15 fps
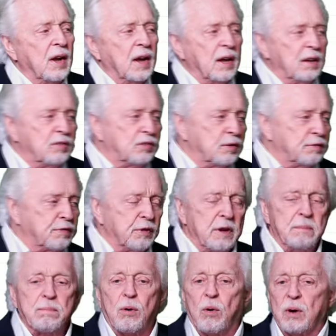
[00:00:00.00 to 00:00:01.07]
as to
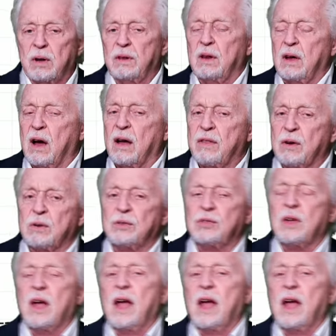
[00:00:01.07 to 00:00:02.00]
Freeport and the others,